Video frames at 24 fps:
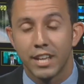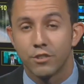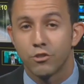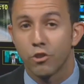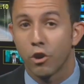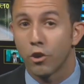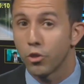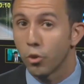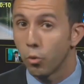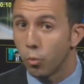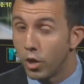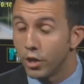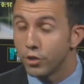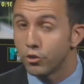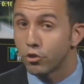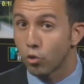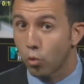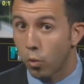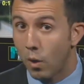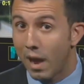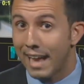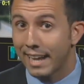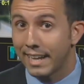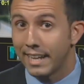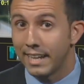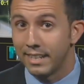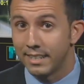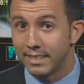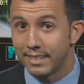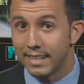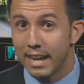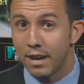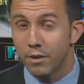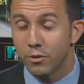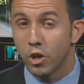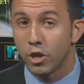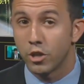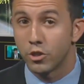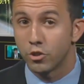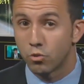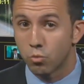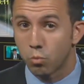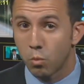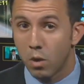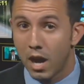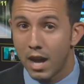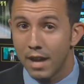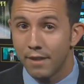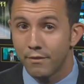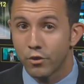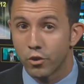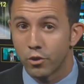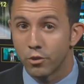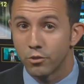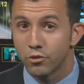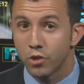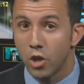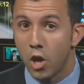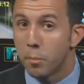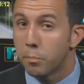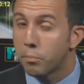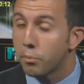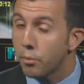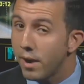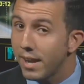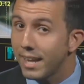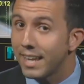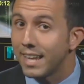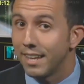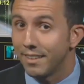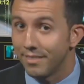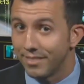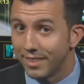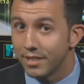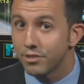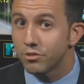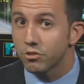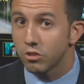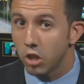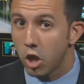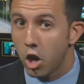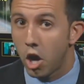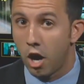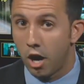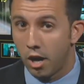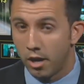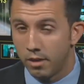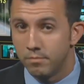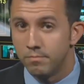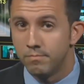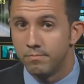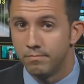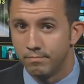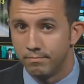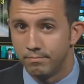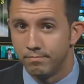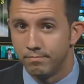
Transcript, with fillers: aides are the ones cracking down on drivers breaking this law.